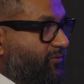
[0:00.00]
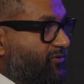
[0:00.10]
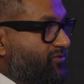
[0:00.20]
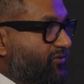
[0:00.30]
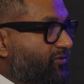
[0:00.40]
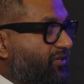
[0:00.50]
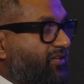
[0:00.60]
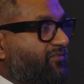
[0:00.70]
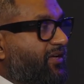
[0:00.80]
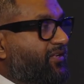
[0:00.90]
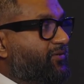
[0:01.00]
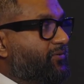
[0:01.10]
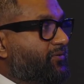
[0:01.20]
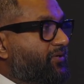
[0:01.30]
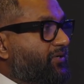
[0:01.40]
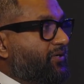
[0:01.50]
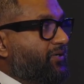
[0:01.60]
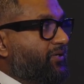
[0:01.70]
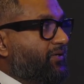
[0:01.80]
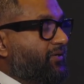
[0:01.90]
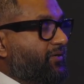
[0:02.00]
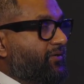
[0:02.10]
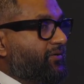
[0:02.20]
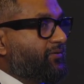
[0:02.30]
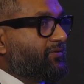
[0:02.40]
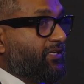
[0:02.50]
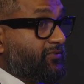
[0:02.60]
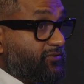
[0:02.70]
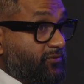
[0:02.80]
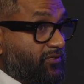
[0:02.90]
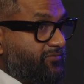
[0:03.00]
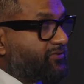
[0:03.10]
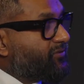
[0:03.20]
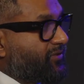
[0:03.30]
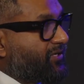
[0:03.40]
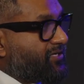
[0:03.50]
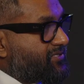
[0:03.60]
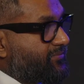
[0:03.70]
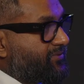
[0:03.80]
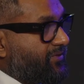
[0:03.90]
What's your unique value that you give it to your customers?